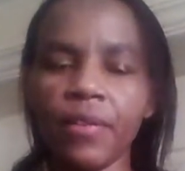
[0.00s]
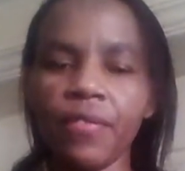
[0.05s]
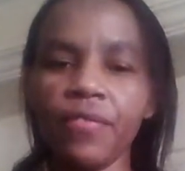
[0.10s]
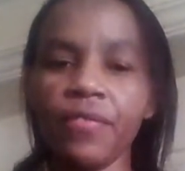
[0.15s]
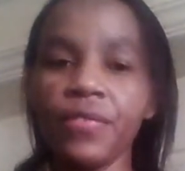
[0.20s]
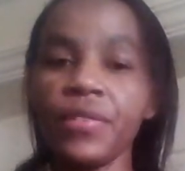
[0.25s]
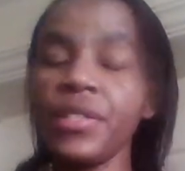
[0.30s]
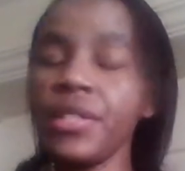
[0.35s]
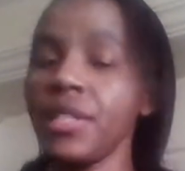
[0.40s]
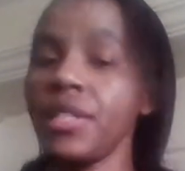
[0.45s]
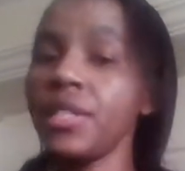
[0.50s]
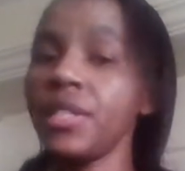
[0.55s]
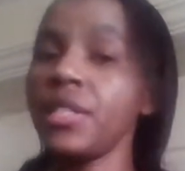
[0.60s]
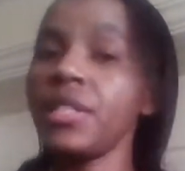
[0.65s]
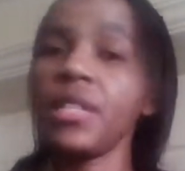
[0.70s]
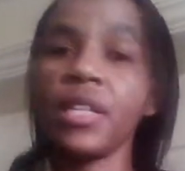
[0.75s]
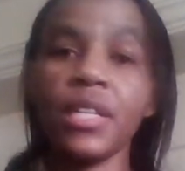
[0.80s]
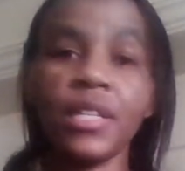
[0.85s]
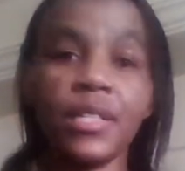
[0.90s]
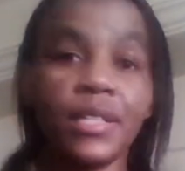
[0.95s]

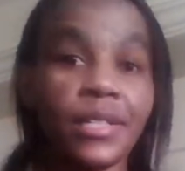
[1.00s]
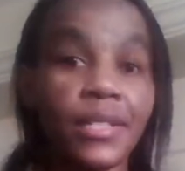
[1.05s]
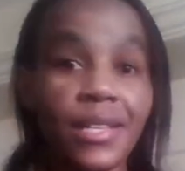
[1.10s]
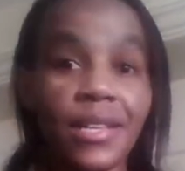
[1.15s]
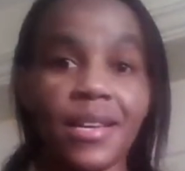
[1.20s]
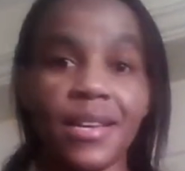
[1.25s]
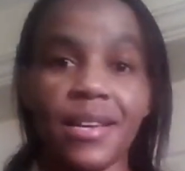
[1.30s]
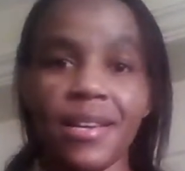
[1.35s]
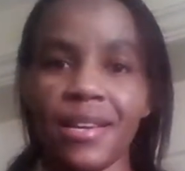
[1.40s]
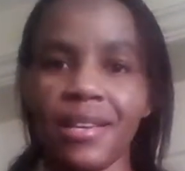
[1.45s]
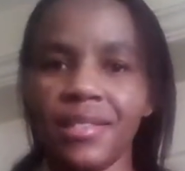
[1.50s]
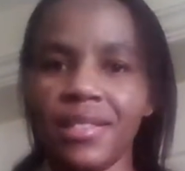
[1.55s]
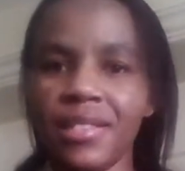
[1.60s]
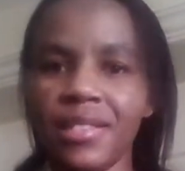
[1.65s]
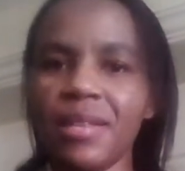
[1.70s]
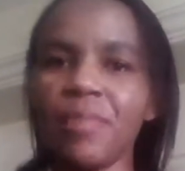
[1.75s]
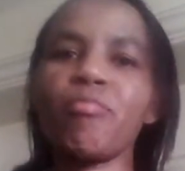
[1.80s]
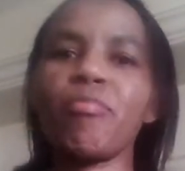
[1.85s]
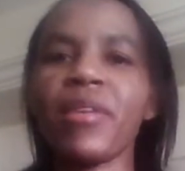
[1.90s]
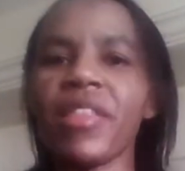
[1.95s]
visiting the sick and
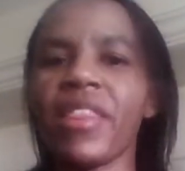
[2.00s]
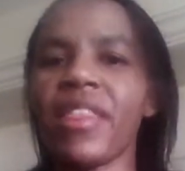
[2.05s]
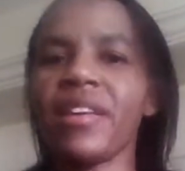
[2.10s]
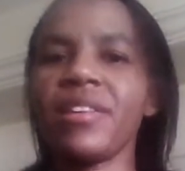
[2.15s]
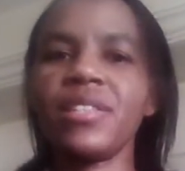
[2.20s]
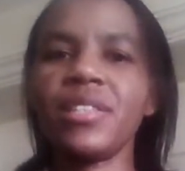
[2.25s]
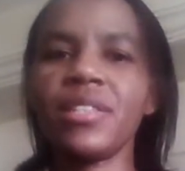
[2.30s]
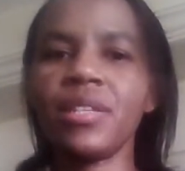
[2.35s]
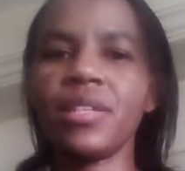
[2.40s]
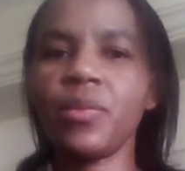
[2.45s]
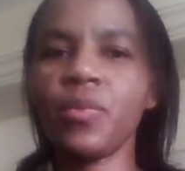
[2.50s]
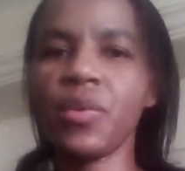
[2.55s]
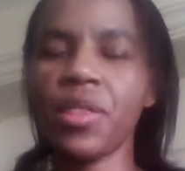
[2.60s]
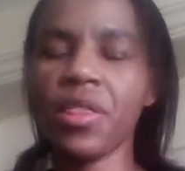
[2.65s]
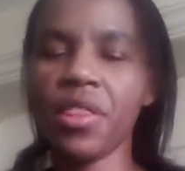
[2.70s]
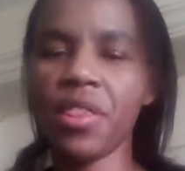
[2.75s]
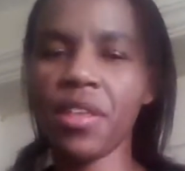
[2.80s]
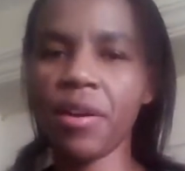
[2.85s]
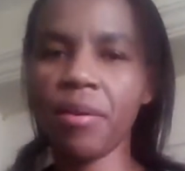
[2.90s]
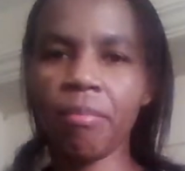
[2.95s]
sympathizing
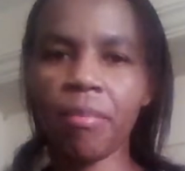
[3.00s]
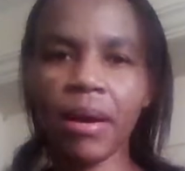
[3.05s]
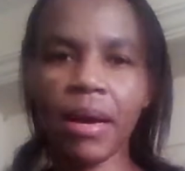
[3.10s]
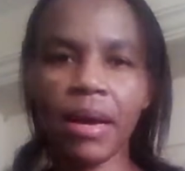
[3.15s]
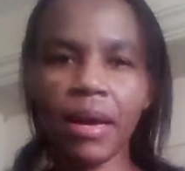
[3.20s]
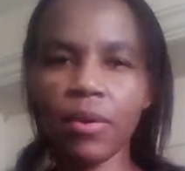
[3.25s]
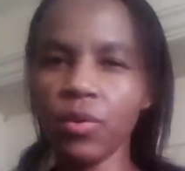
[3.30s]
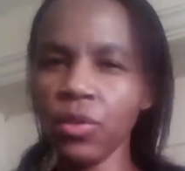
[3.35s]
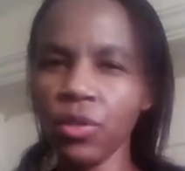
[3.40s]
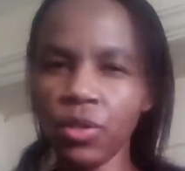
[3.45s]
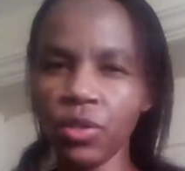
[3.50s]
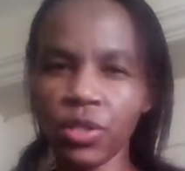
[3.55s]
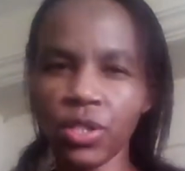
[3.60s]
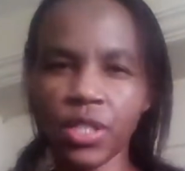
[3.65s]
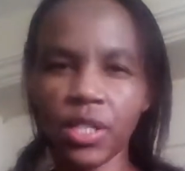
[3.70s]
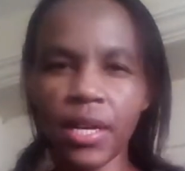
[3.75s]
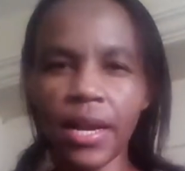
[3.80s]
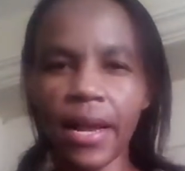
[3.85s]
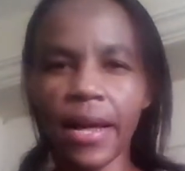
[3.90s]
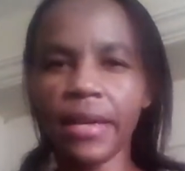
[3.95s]
with them. I will
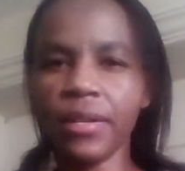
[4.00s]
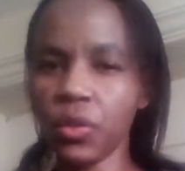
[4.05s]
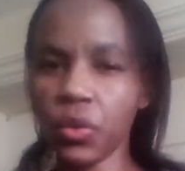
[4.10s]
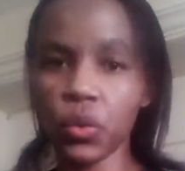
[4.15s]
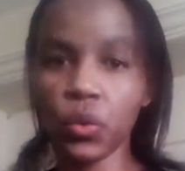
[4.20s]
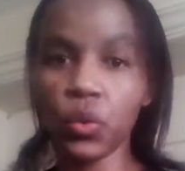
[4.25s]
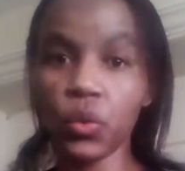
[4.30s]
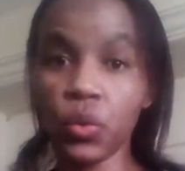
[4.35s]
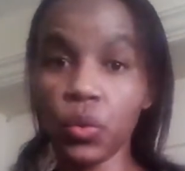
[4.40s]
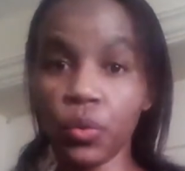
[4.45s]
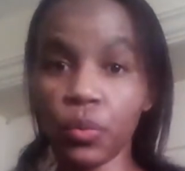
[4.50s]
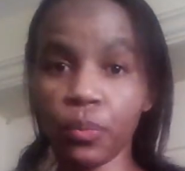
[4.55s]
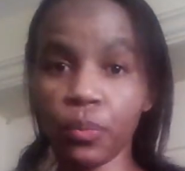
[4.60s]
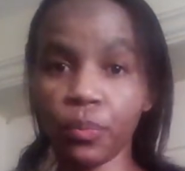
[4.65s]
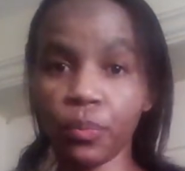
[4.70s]
not lie to you.